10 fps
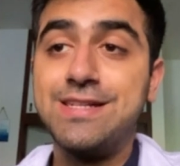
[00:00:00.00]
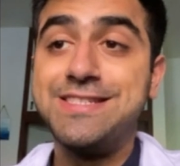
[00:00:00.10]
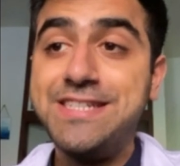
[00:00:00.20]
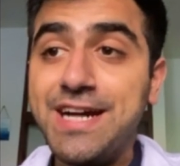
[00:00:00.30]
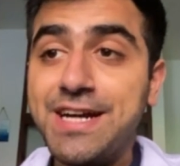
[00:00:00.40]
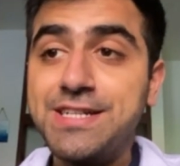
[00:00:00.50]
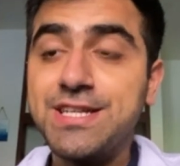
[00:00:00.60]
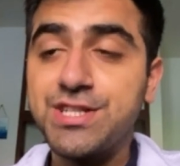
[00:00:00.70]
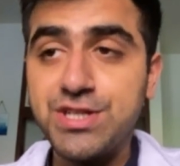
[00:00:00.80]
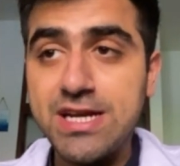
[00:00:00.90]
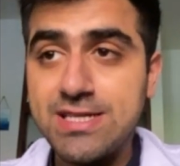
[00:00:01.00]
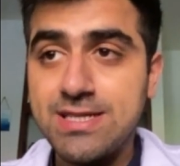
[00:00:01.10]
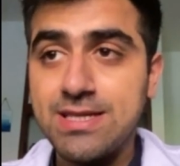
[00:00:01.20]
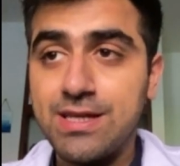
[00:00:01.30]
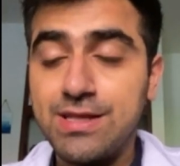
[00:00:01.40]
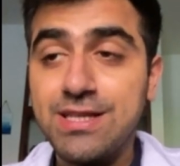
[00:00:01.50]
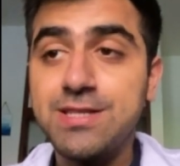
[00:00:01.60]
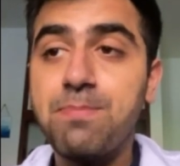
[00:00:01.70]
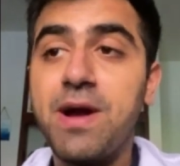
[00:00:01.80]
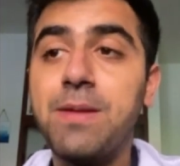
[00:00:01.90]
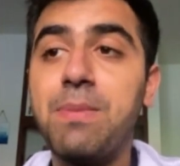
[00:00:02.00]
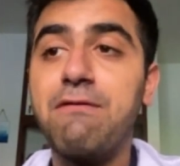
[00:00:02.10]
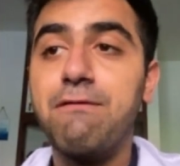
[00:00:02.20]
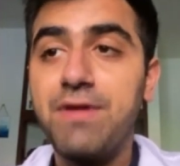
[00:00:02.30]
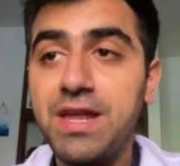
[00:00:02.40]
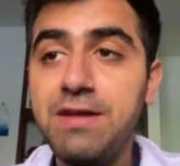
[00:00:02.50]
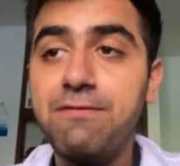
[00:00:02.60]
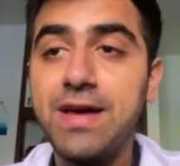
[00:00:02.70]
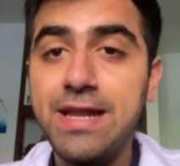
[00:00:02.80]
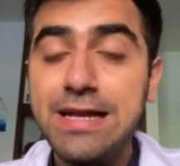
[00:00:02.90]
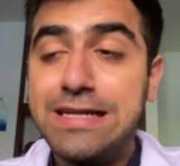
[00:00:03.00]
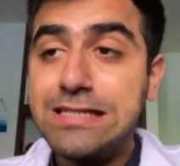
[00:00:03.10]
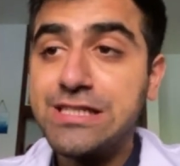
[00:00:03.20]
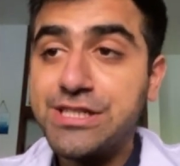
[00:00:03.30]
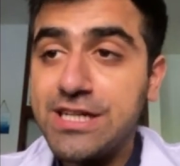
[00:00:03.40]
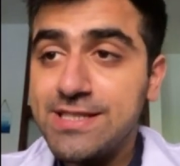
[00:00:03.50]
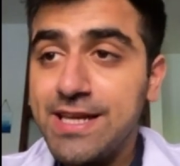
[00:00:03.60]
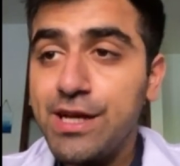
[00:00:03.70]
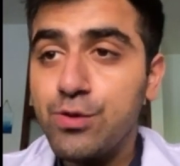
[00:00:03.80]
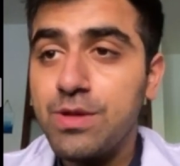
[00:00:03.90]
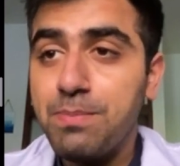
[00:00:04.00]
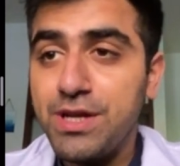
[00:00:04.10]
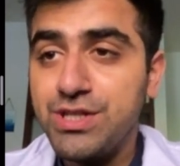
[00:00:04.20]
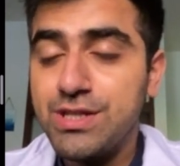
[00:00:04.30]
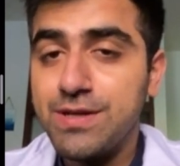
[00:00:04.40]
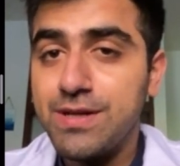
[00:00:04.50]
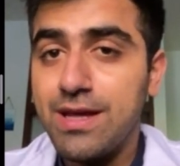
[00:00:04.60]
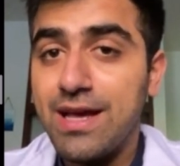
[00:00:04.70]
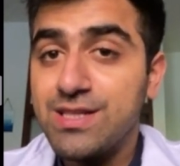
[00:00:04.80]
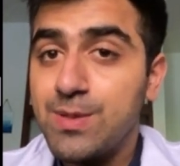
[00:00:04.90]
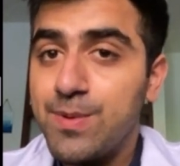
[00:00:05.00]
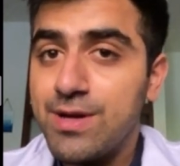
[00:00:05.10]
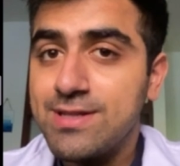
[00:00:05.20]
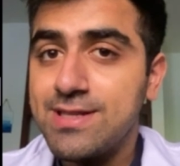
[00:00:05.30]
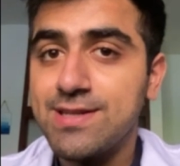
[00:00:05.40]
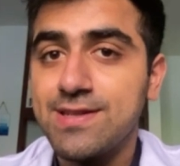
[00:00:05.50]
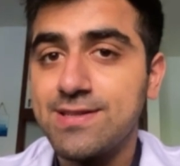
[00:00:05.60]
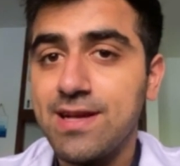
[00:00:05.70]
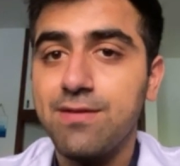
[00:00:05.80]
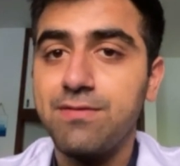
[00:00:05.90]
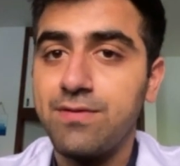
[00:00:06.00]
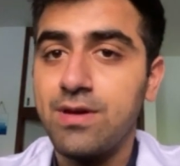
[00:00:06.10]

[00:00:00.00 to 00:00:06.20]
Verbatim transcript: GI distress. This might be very, very distressing to the patient, as the word says itself.